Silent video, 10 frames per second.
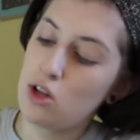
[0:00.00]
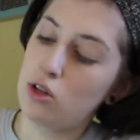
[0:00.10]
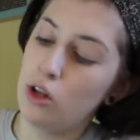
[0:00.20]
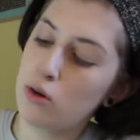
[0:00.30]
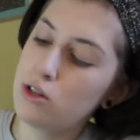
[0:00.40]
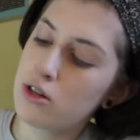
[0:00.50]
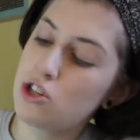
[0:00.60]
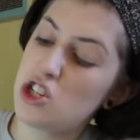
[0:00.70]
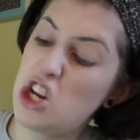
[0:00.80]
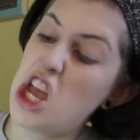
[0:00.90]
Load your
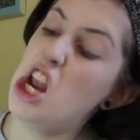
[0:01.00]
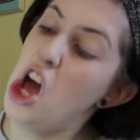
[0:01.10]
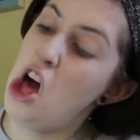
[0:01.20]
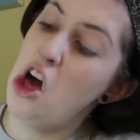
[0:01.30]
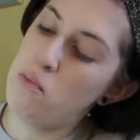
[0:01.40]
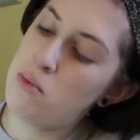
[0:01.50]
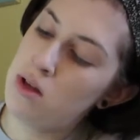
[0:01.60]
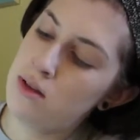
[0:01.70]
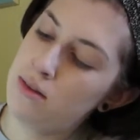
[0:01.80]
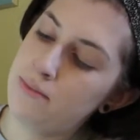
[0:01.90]
shit
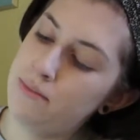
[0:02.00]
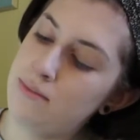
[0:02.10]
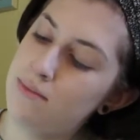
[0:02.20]
up.